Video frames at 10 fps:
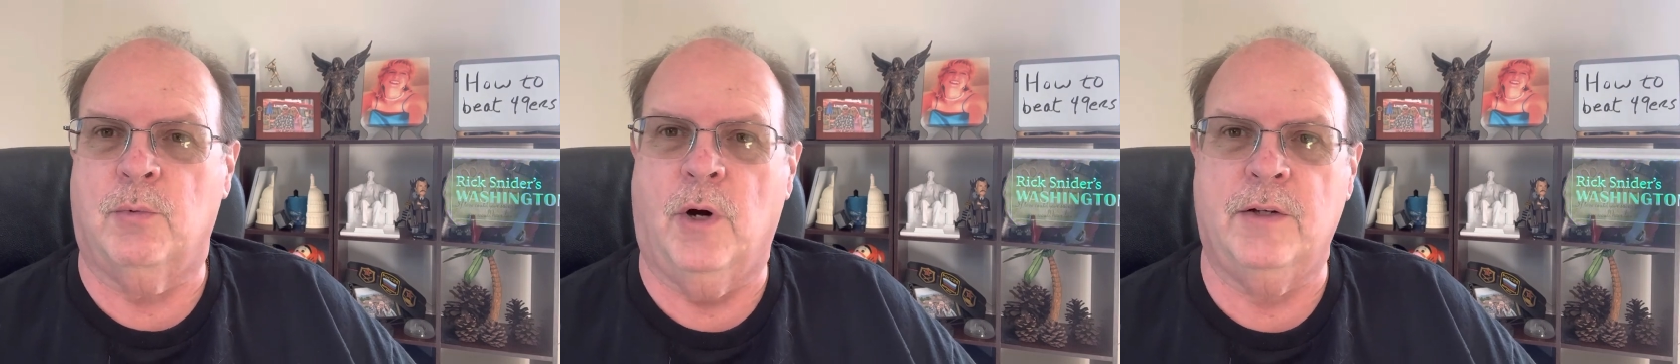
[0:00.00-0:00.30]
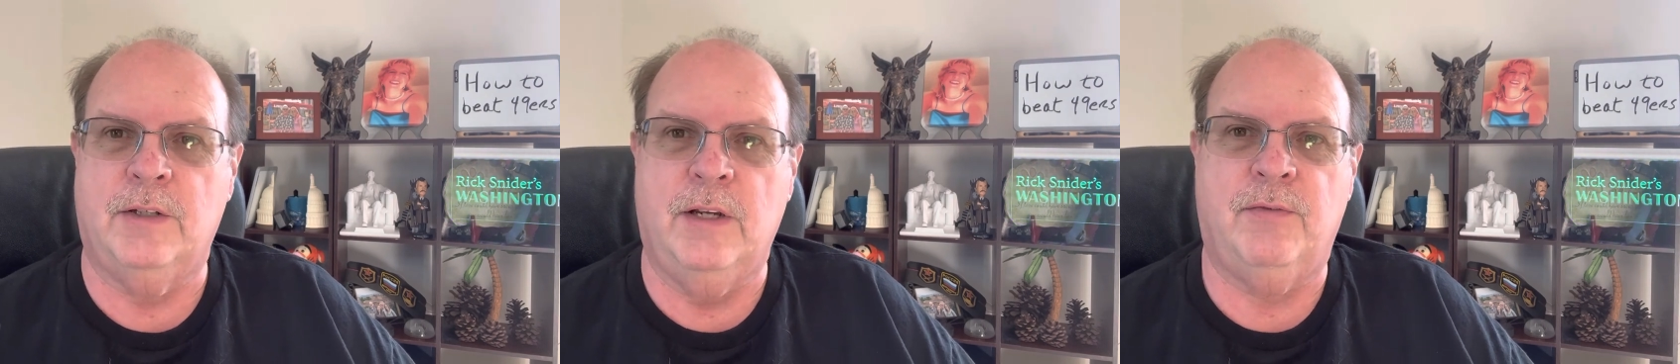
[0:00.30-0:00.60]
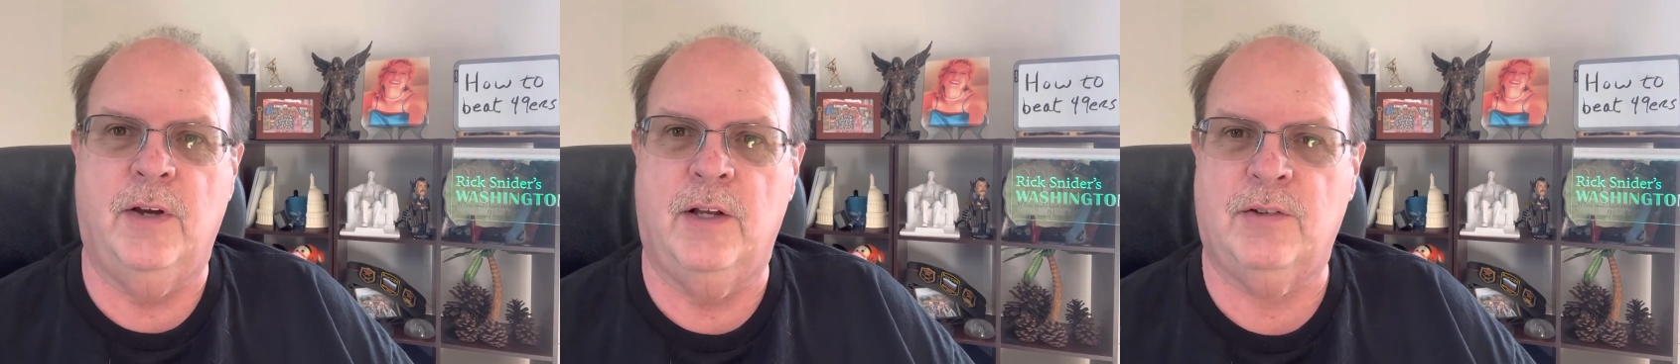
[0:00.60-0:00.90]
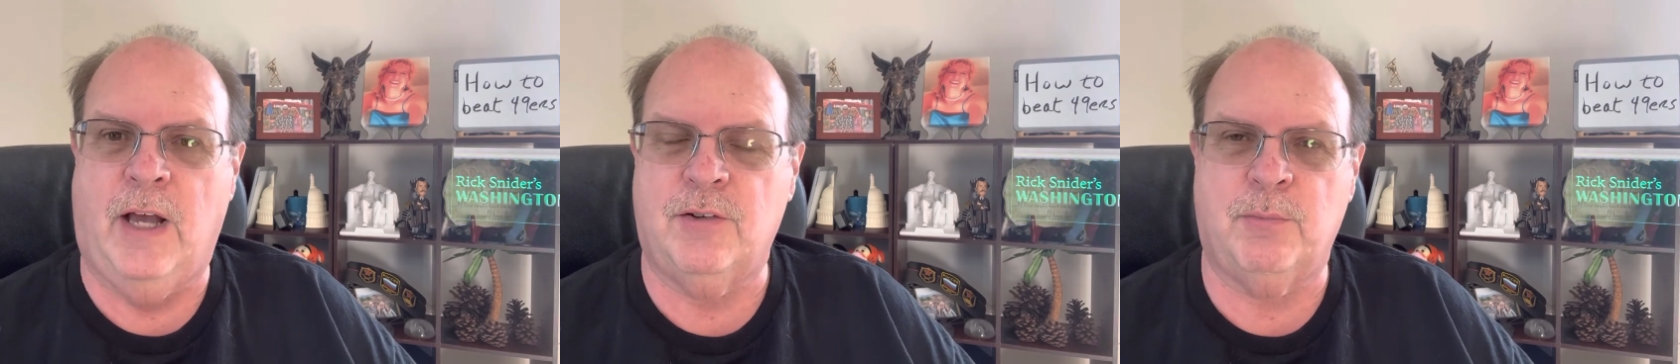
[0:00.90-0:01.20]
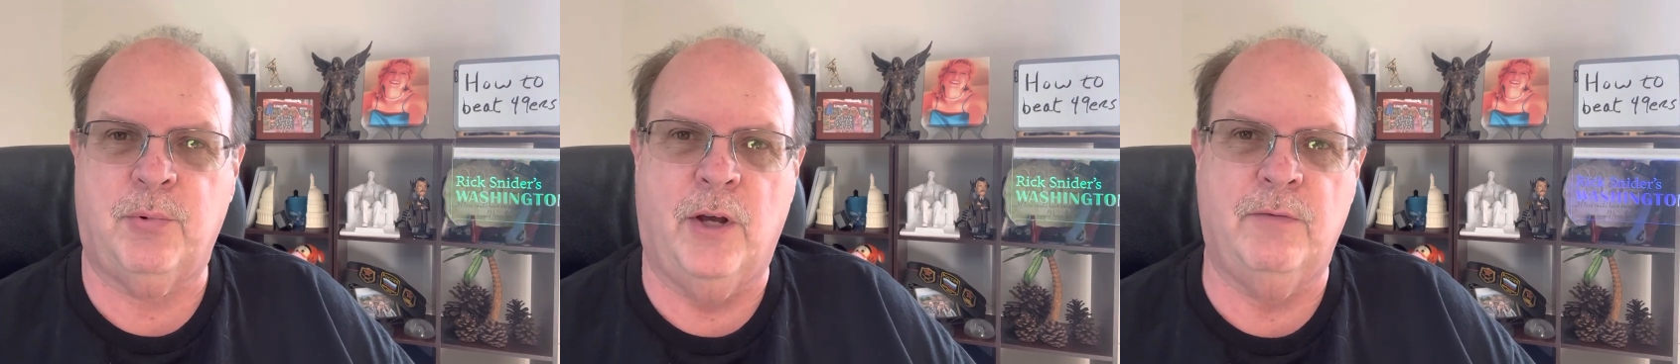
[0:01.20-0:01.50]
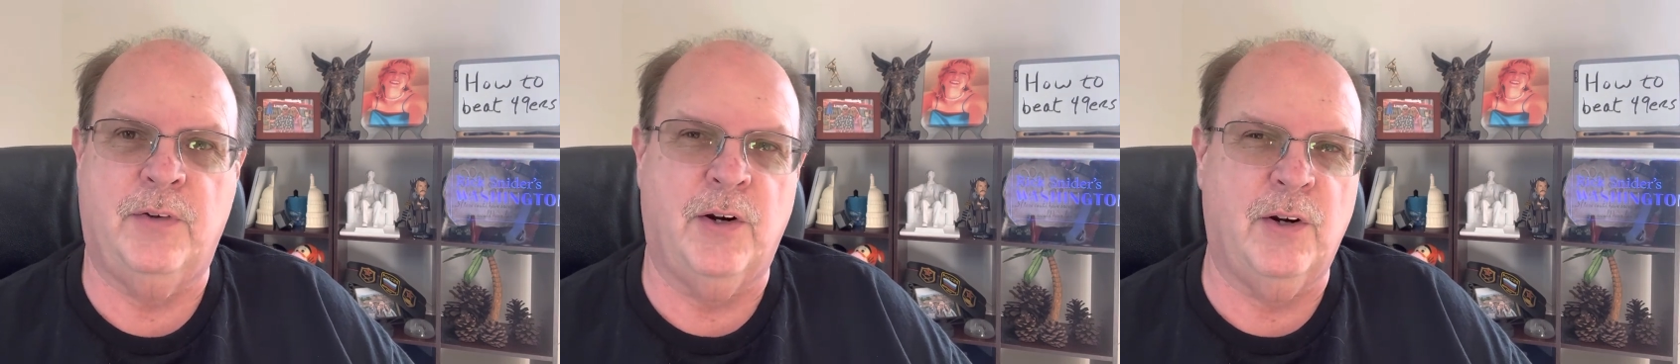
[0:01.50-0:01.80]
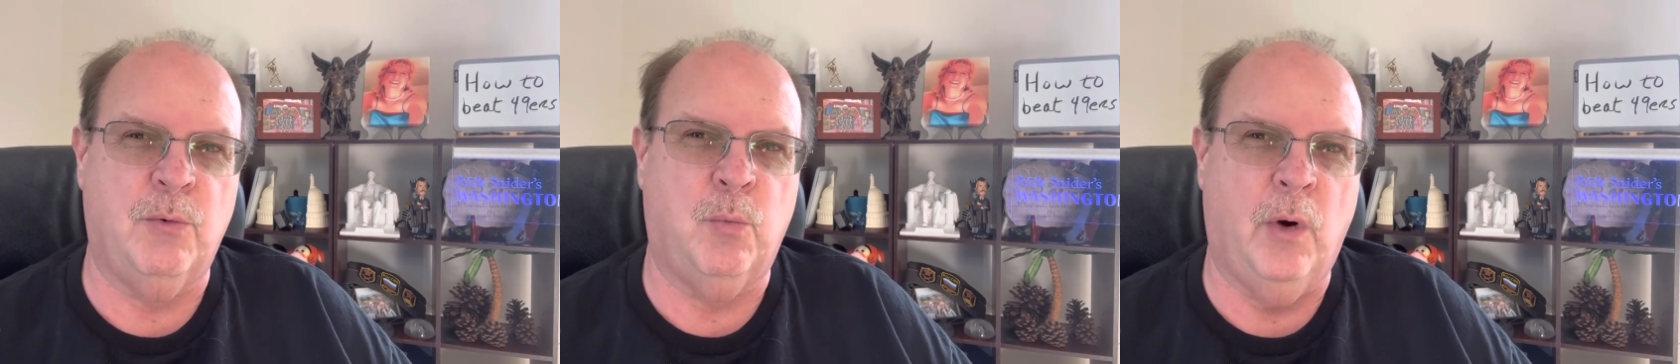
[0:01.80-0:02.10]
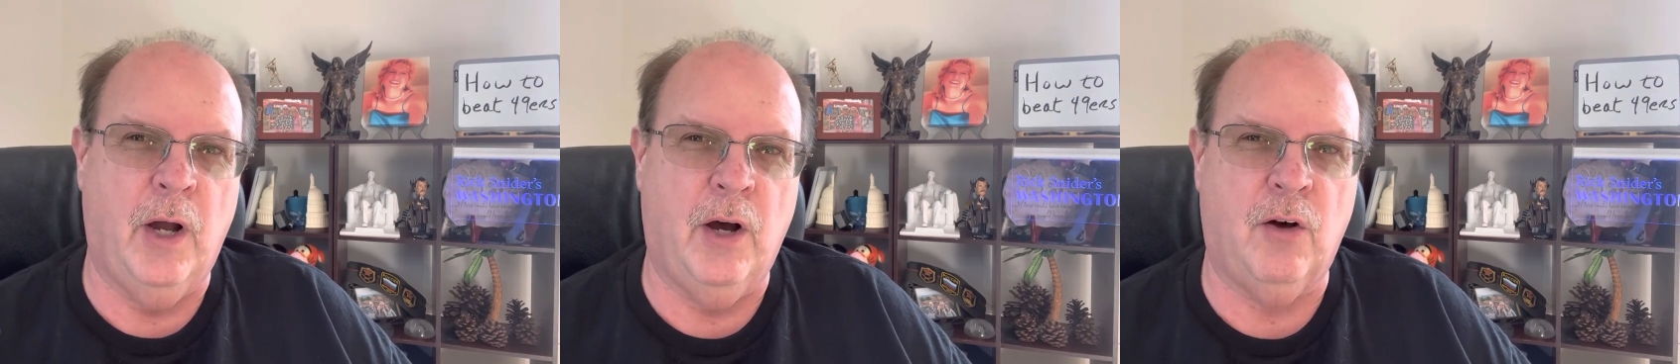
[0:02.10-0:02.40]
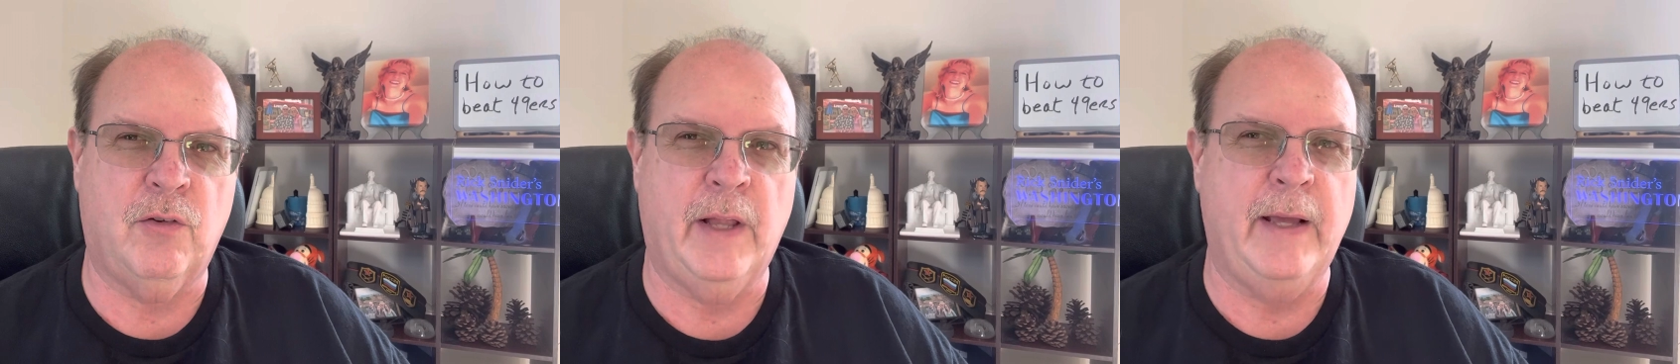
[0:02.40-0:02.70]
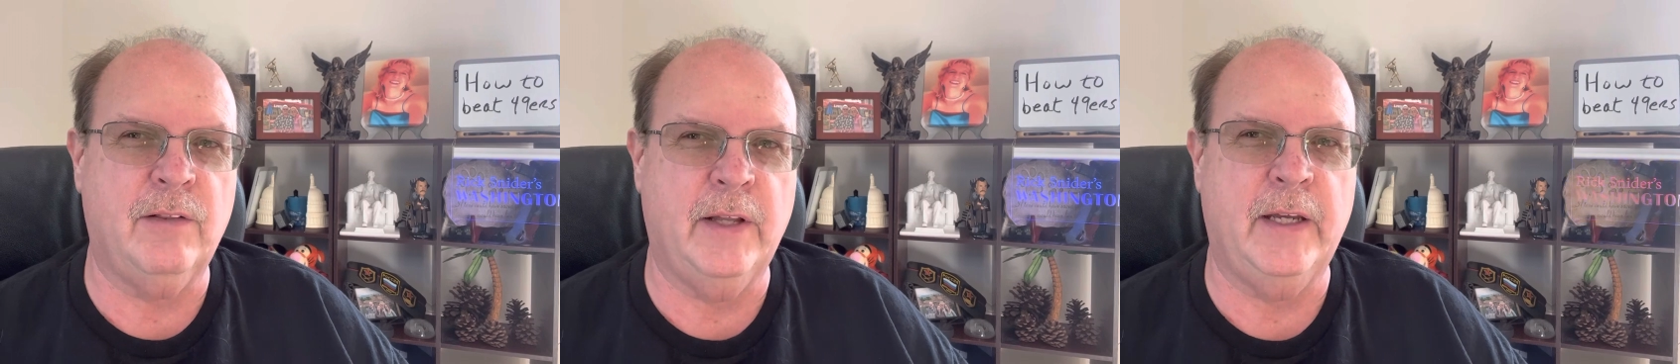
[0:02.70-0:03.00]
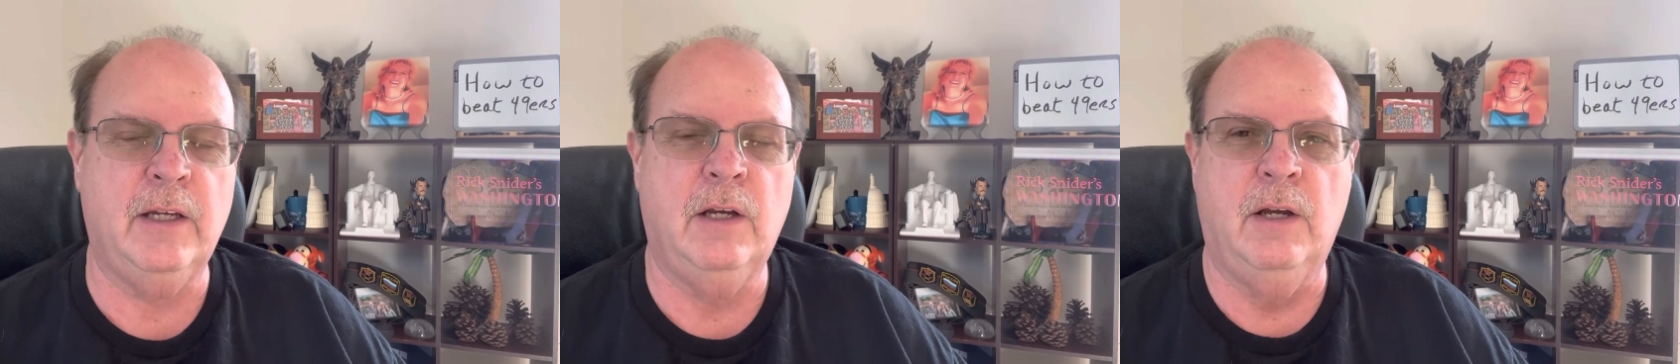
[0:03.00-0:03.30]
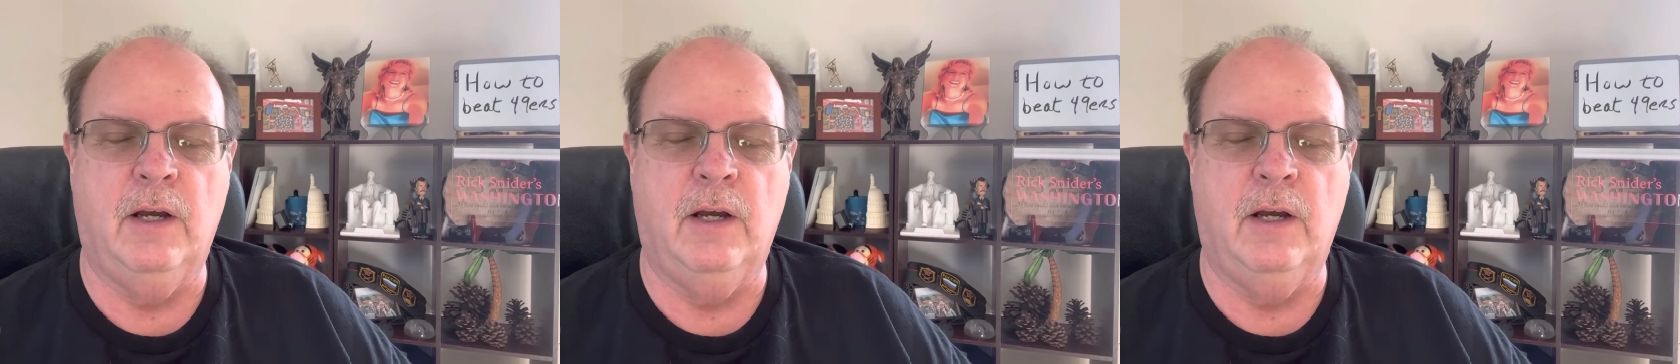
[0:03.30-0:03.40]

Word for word: run defense hasn't played very well lately.